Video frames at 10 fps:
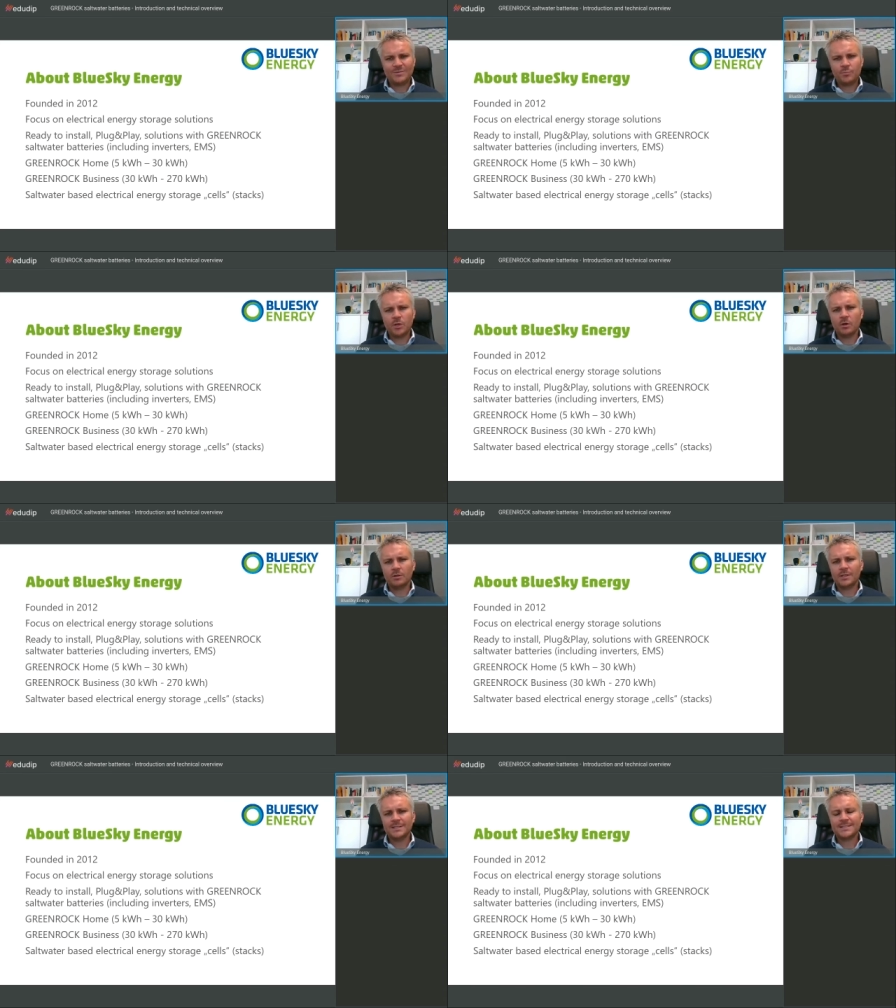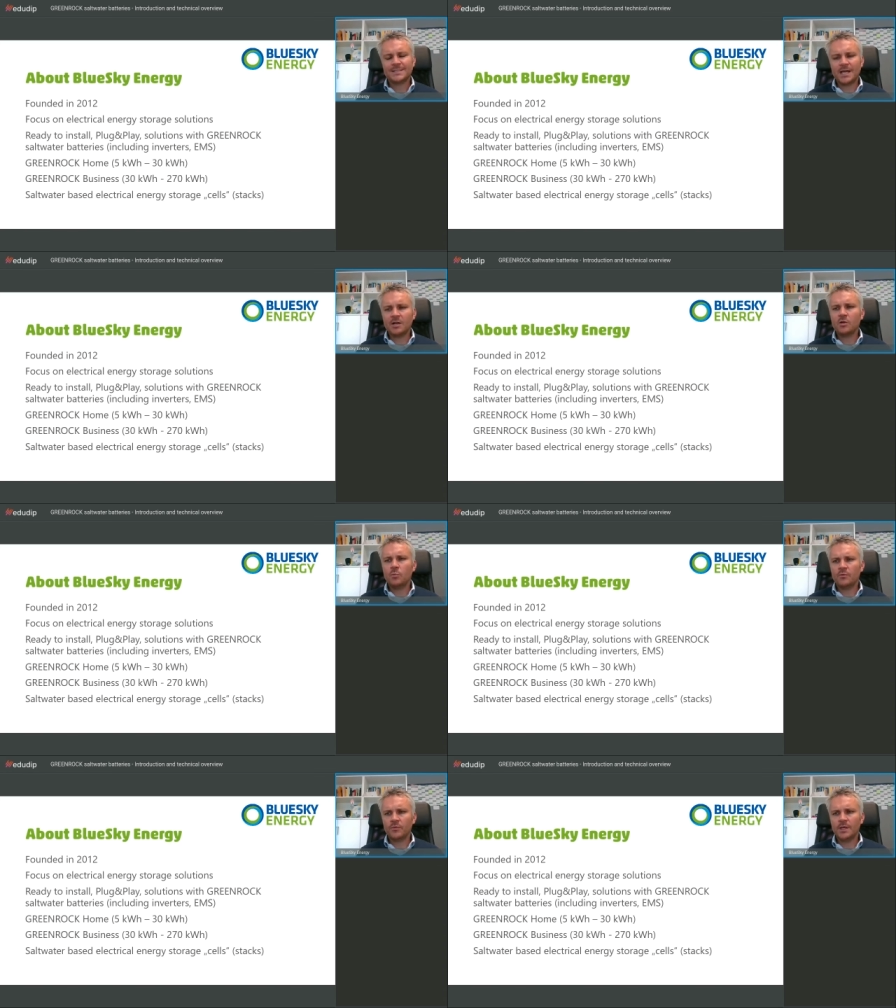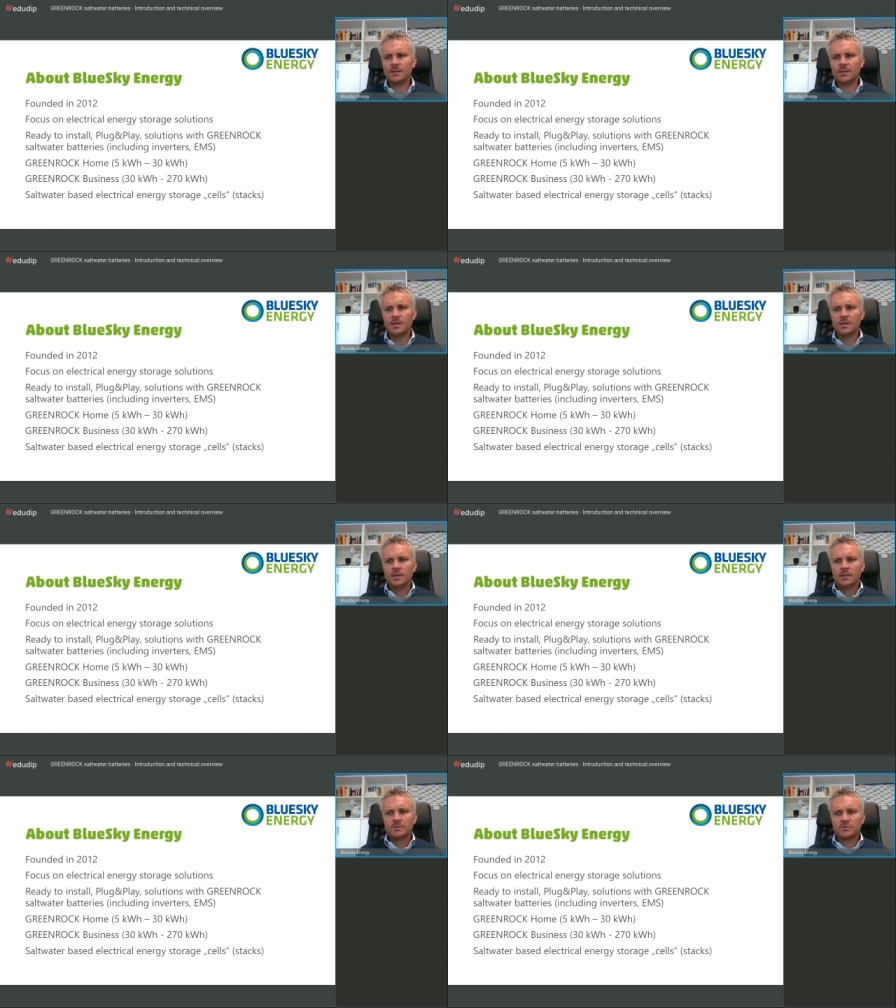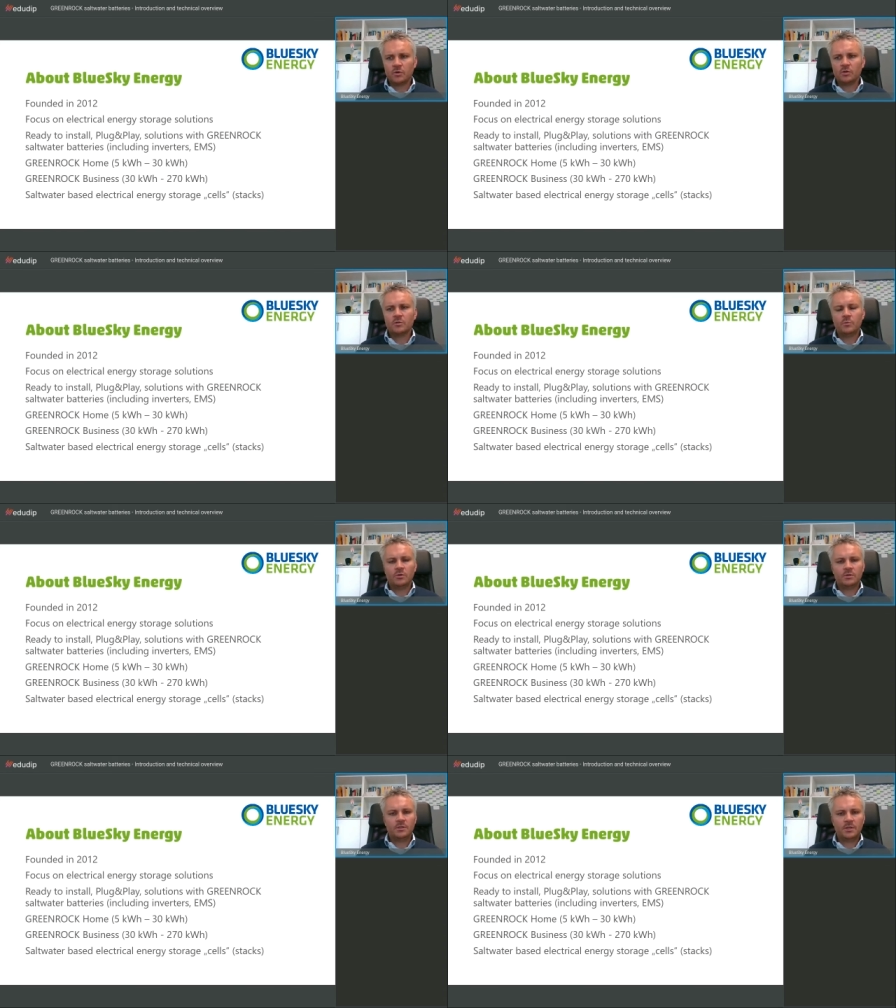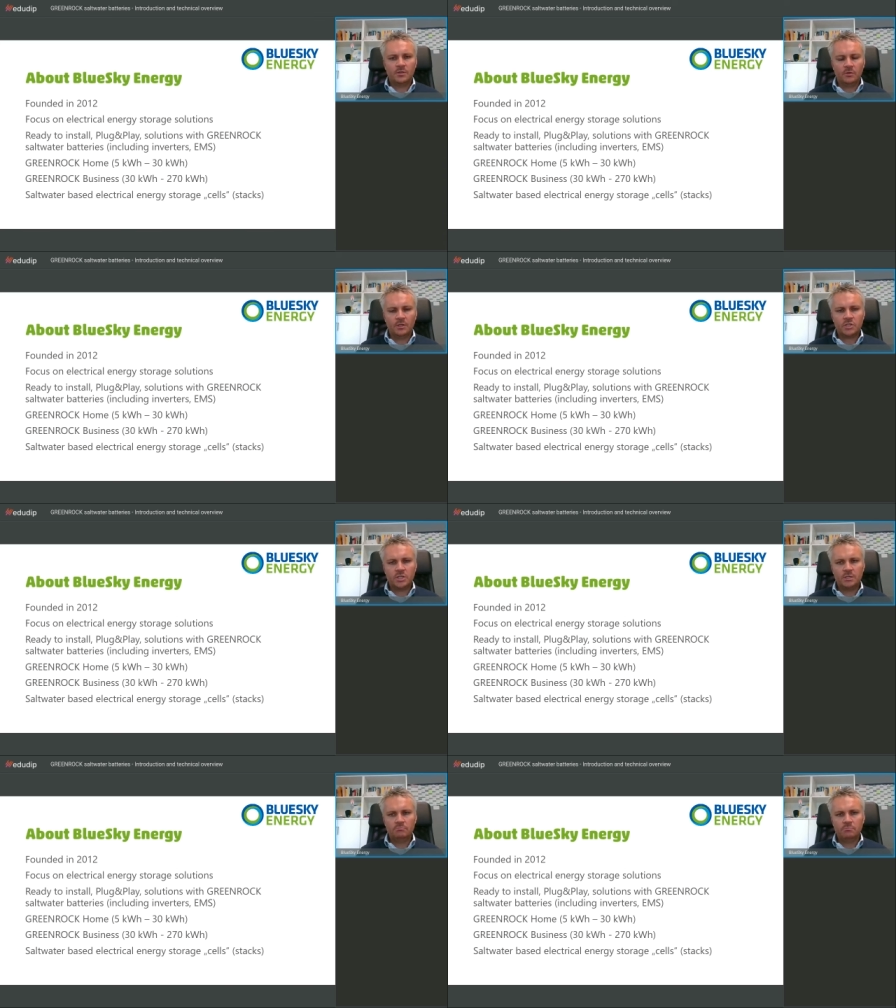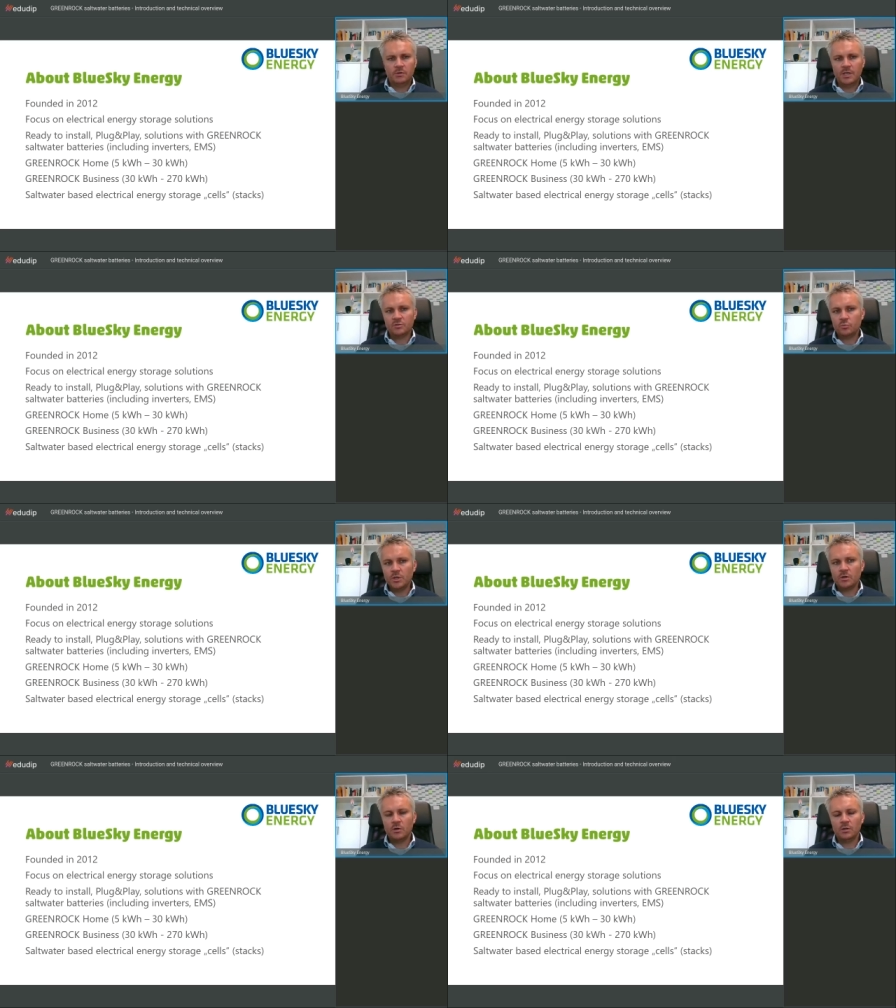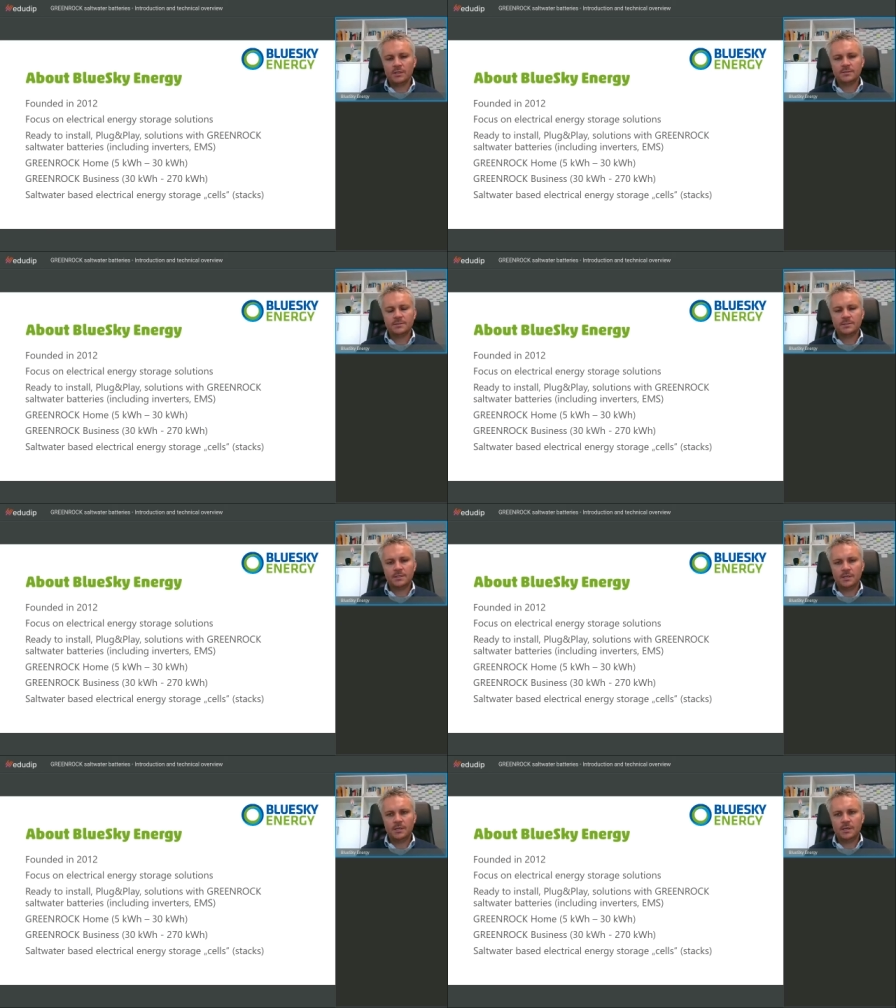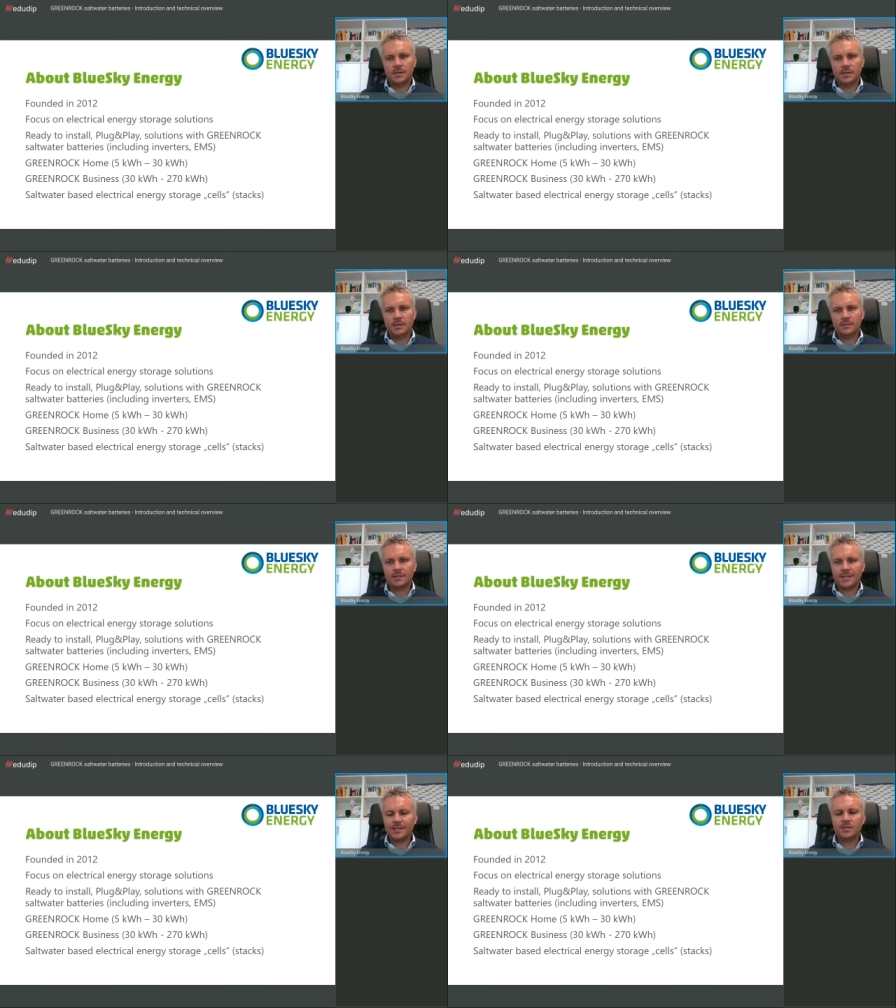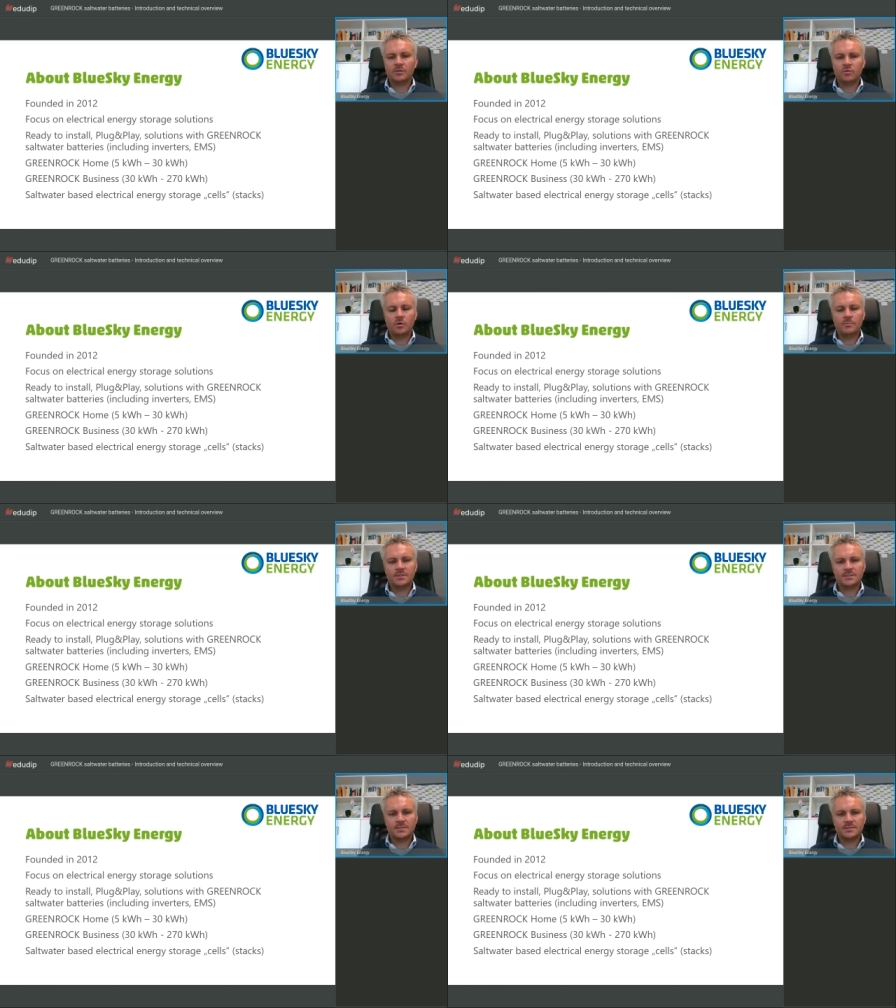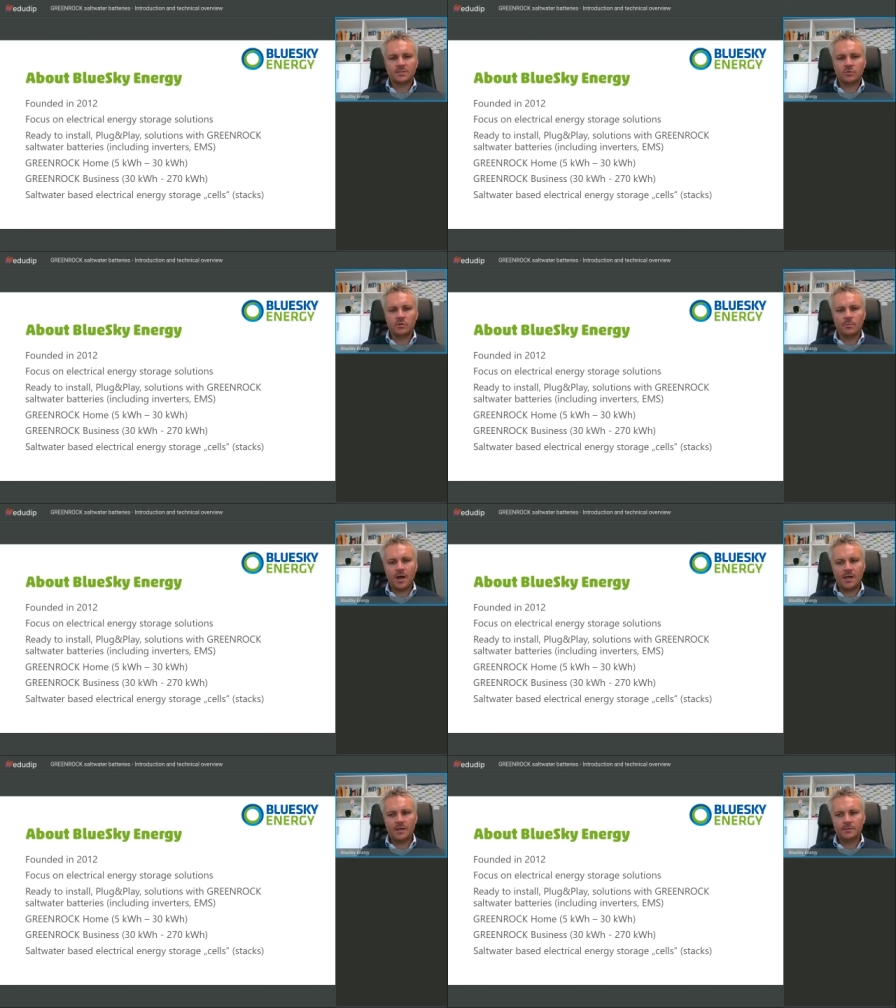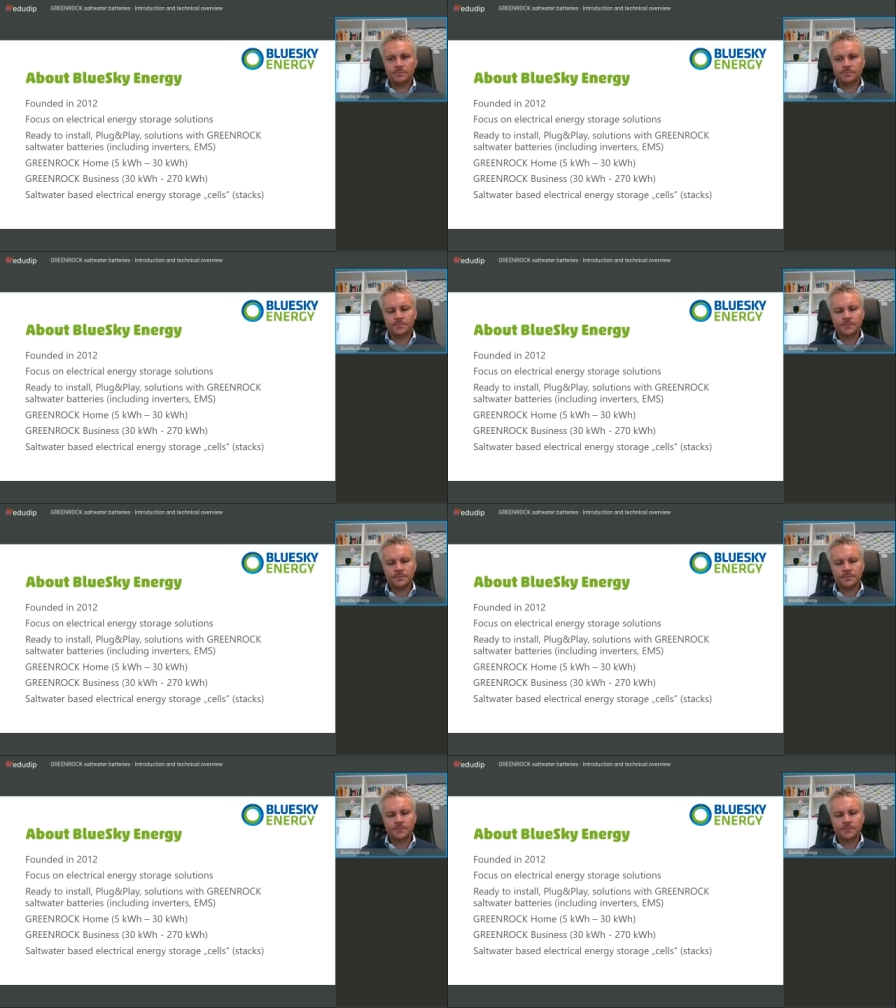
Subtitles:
saltwater technology, as we call it. The technical term is a sodium-ion product.